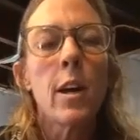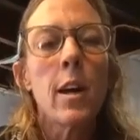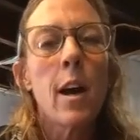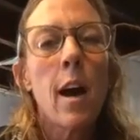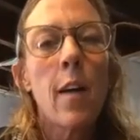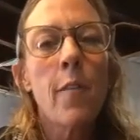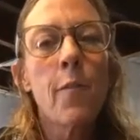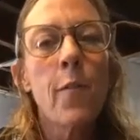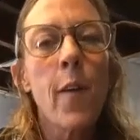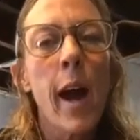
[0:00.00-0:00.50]

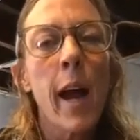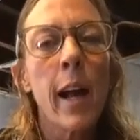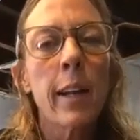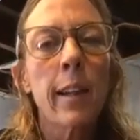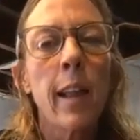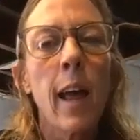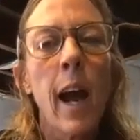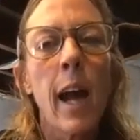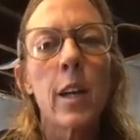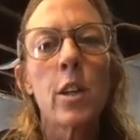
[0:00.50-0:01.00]
a fine
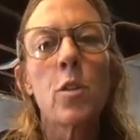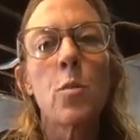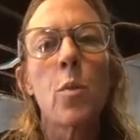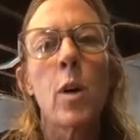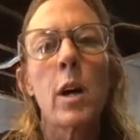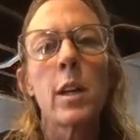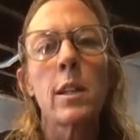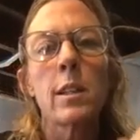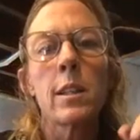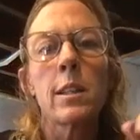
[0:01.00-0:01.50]
line. You
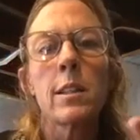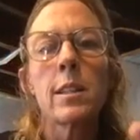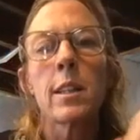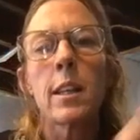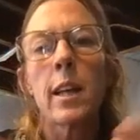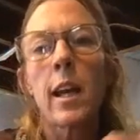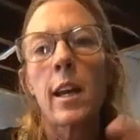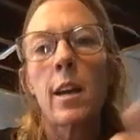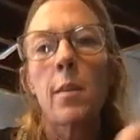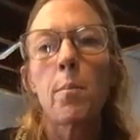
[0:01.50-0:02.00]
want it to
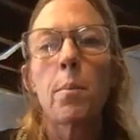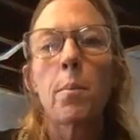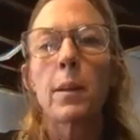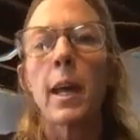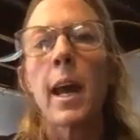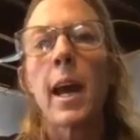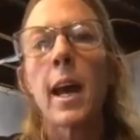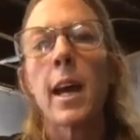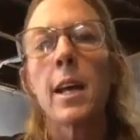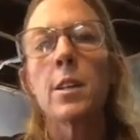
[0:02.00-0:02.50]
kind of
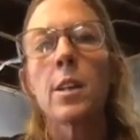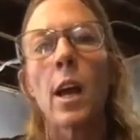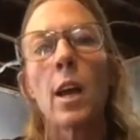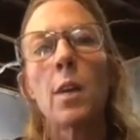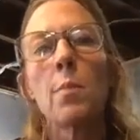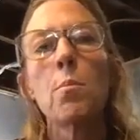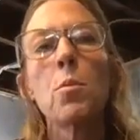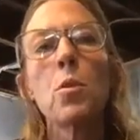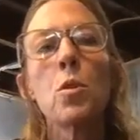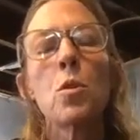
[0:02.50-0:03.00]
blend
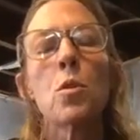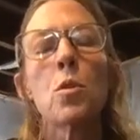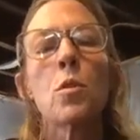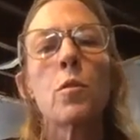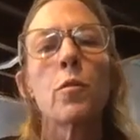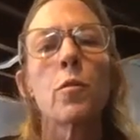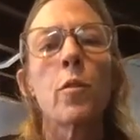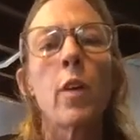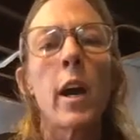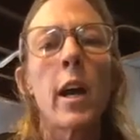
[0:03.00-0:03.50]
and move,
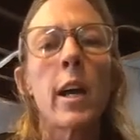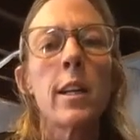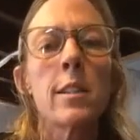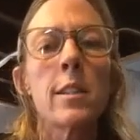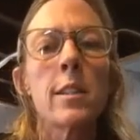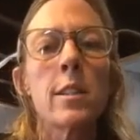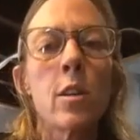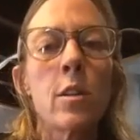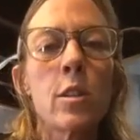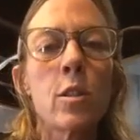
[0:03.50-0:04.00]
right?
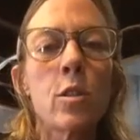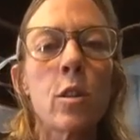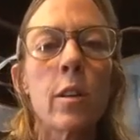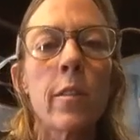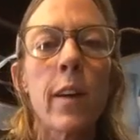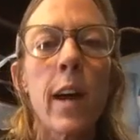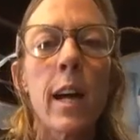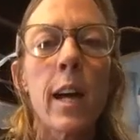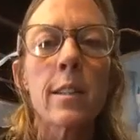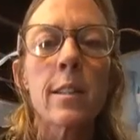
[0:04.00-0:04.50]
So it sort of
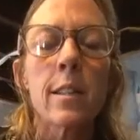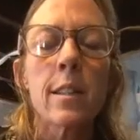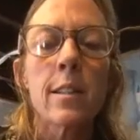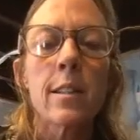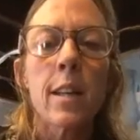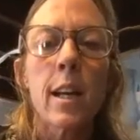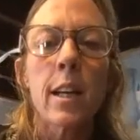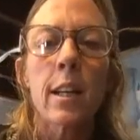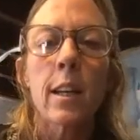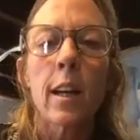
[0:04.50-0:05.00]
has this
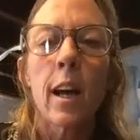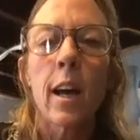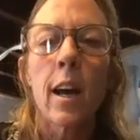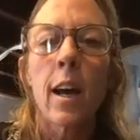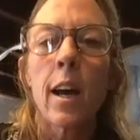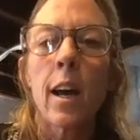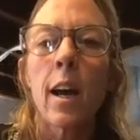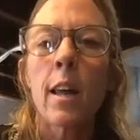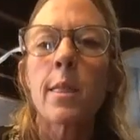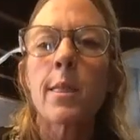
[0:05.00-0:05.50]
like
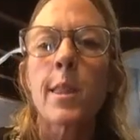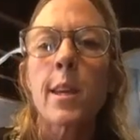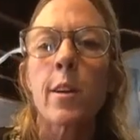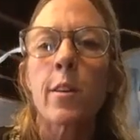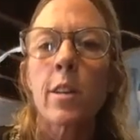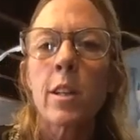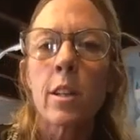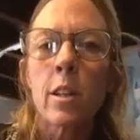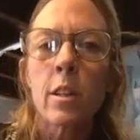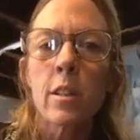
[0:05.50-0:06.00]

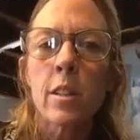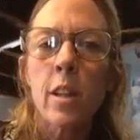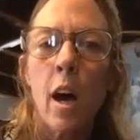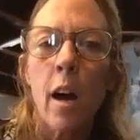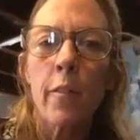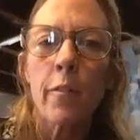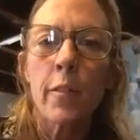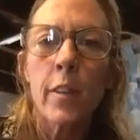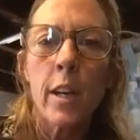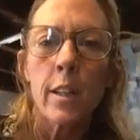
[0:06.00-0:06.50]
ethereal
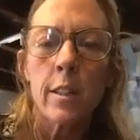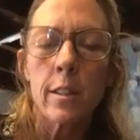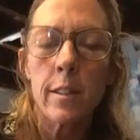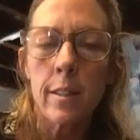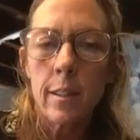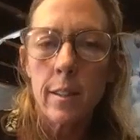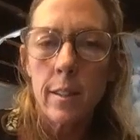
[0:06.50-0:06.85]
softness.